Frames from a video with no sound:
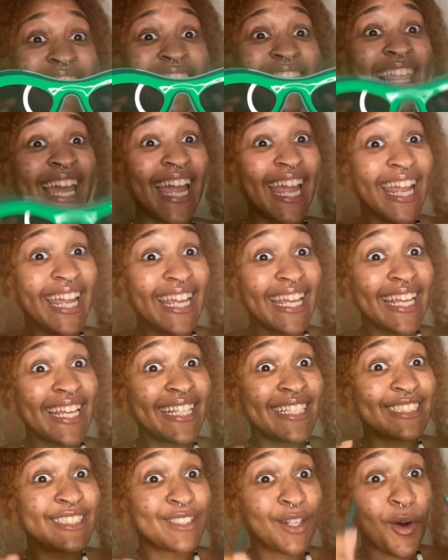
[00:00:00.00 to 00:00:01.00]
They
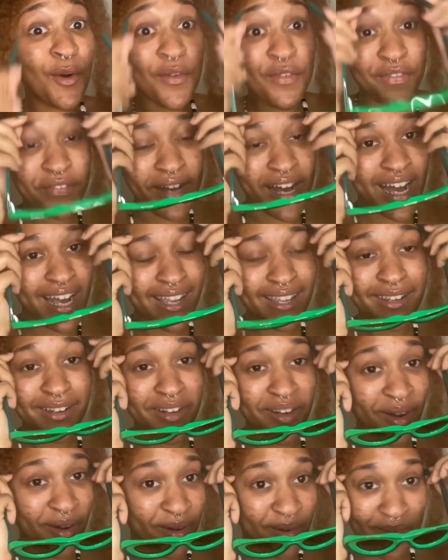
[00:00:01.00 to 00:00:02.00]
is so
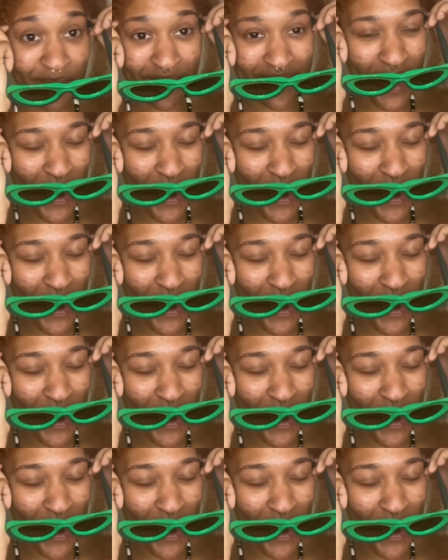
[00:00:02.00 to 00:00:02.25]
fire.